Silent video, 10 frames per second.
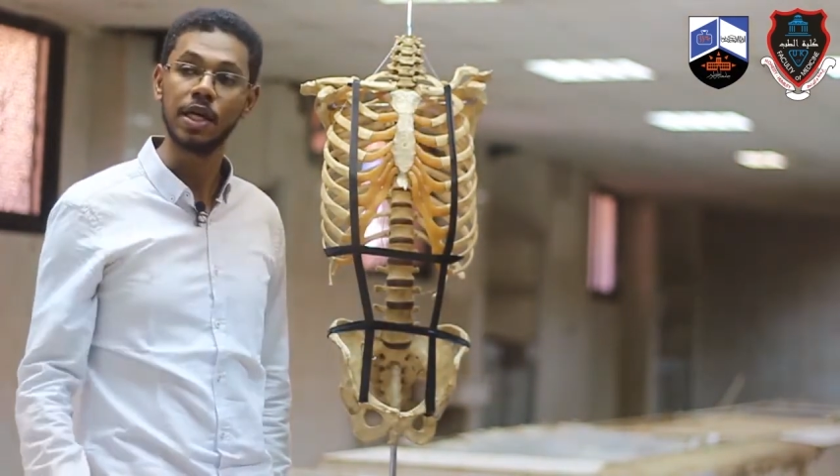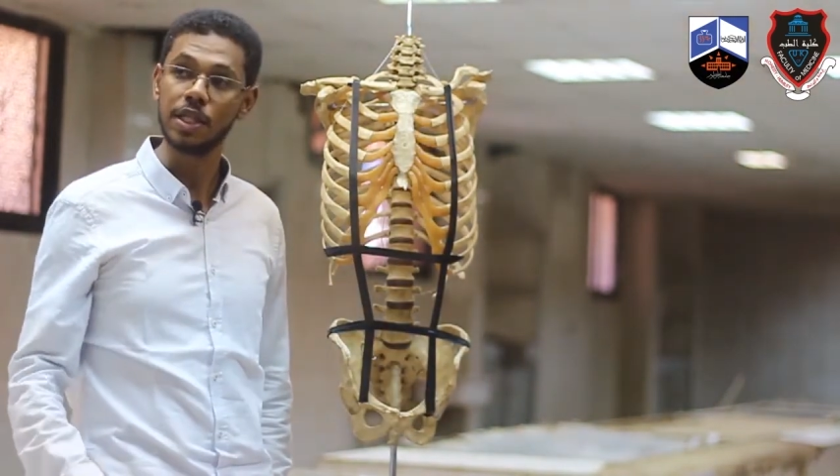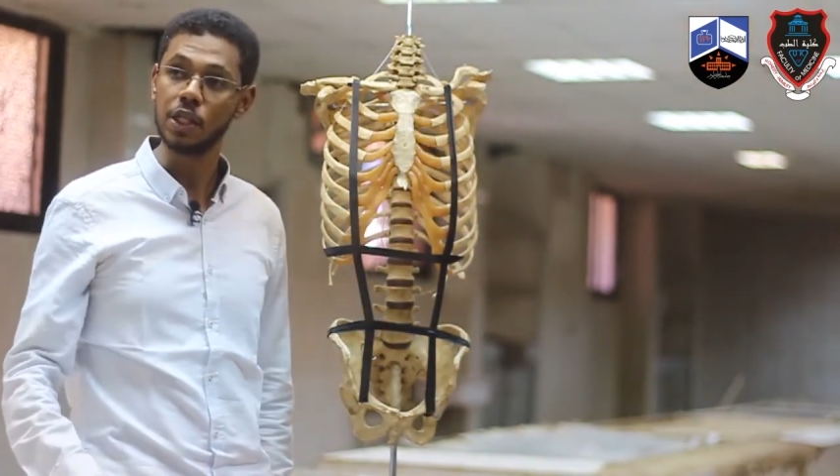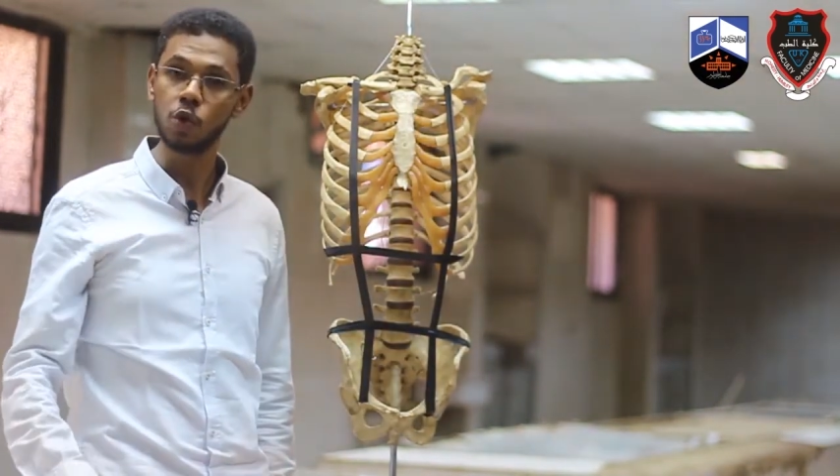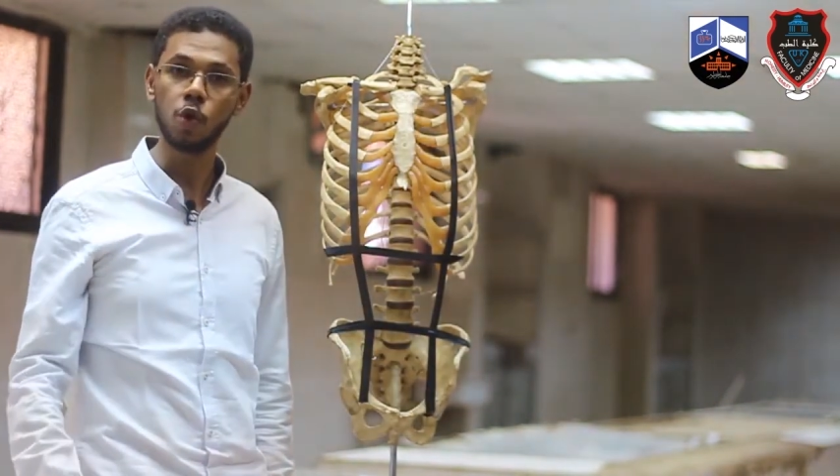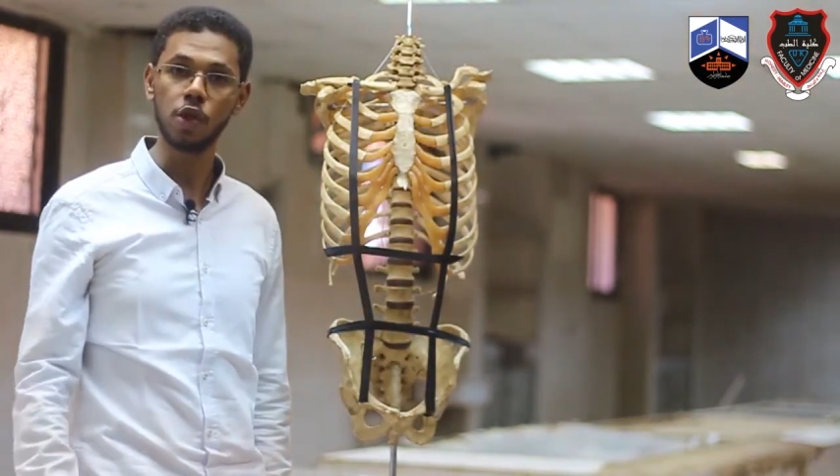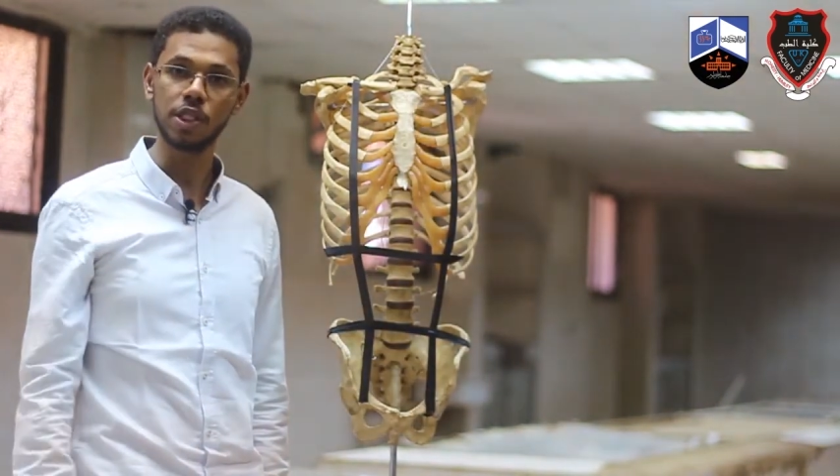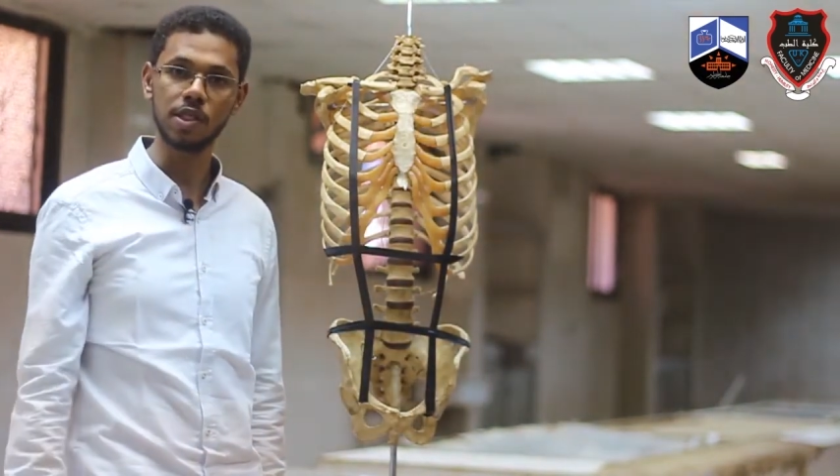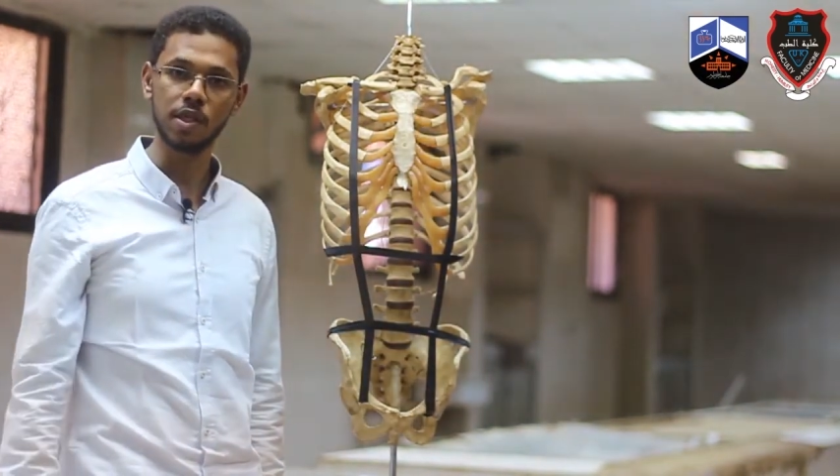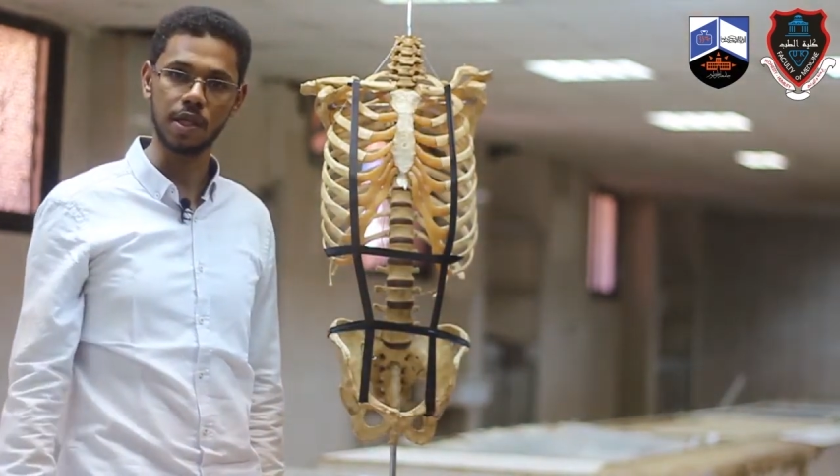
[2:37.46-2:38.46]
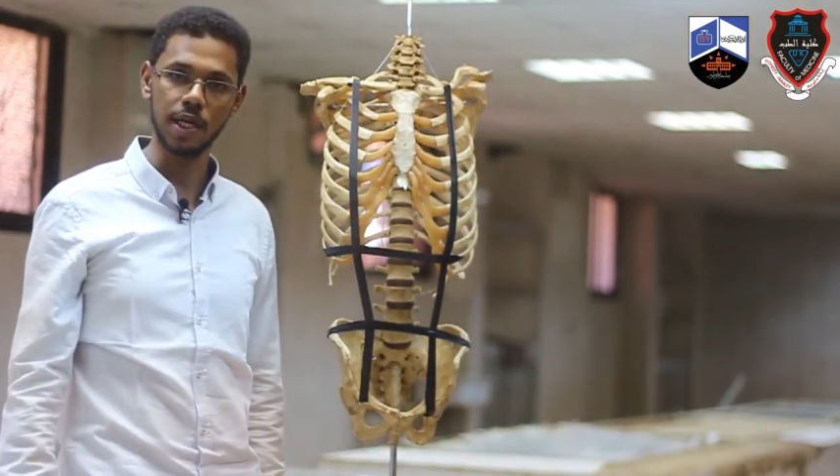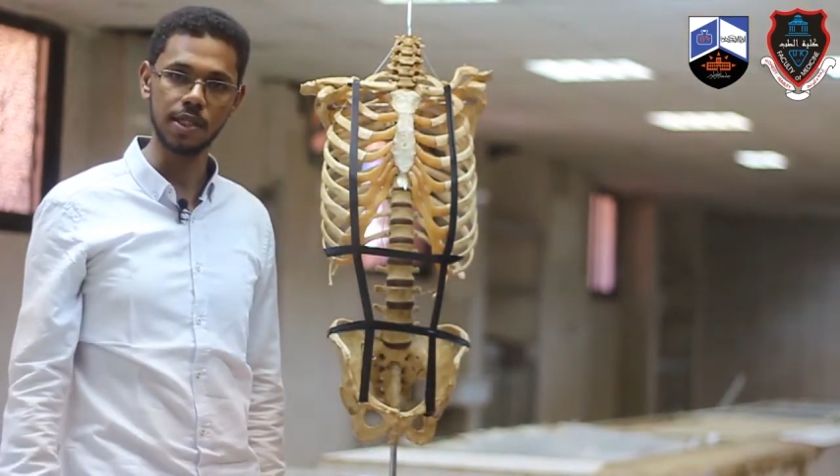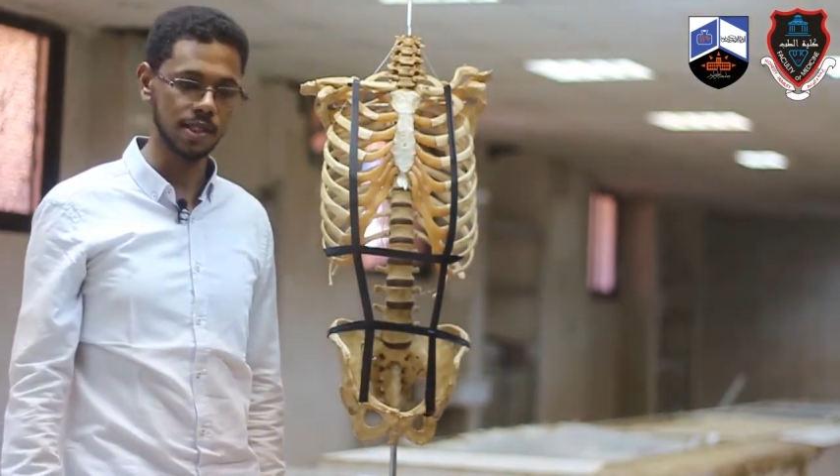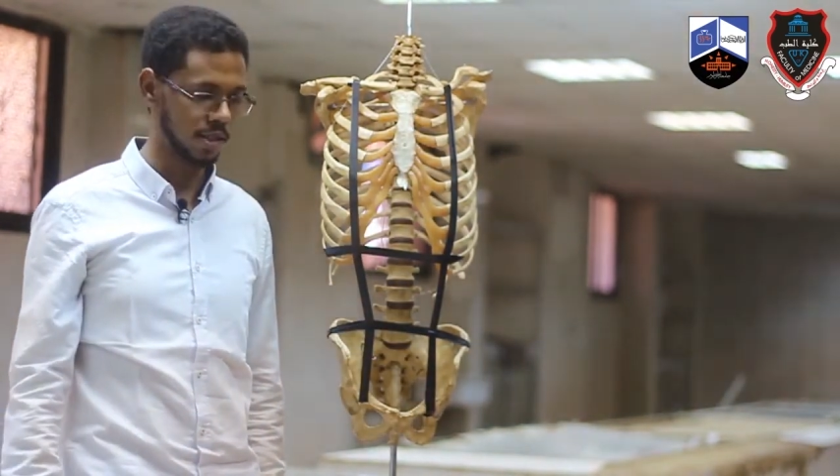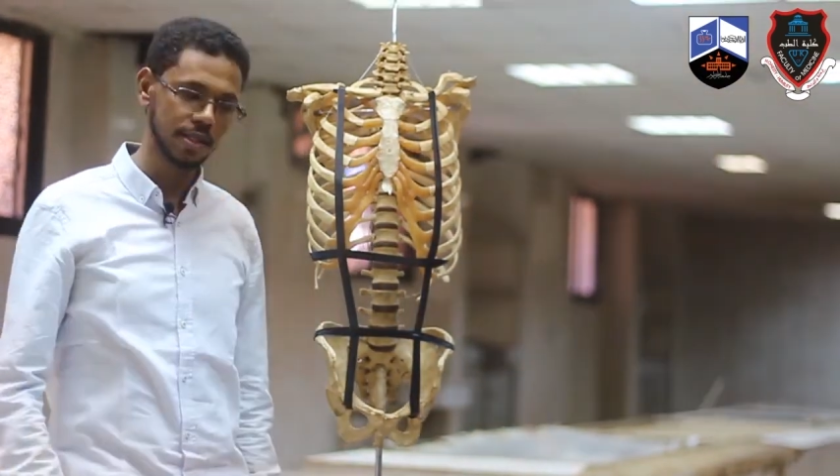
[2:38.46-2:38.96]
The 2 horizontal
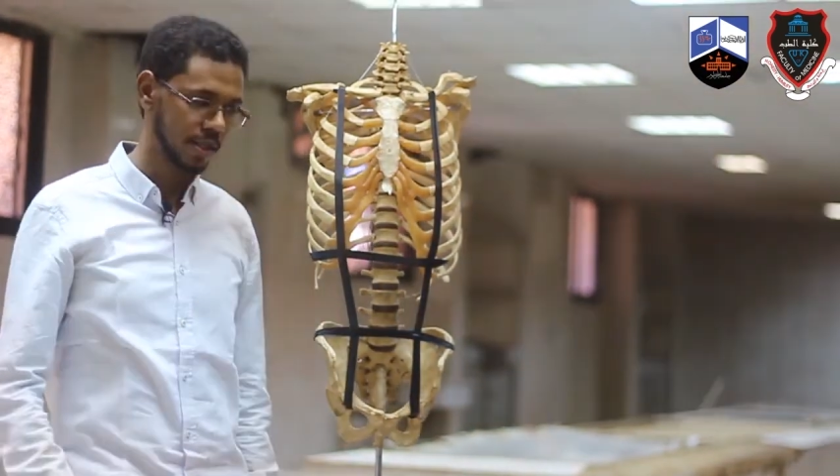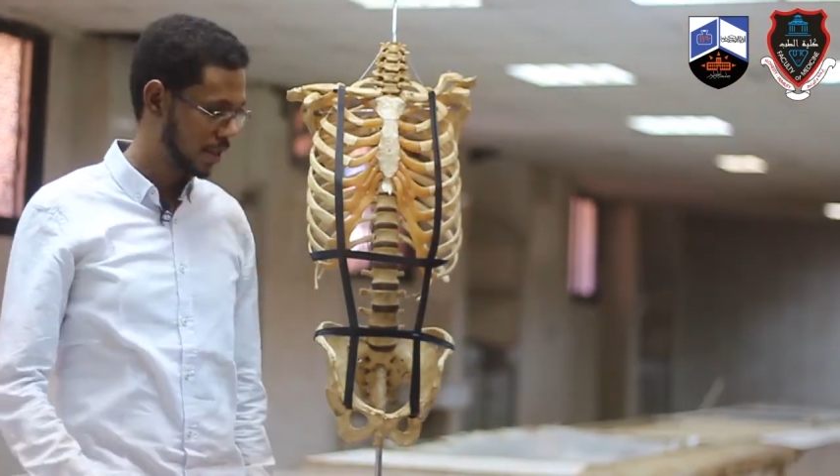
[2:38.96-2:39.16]
lines,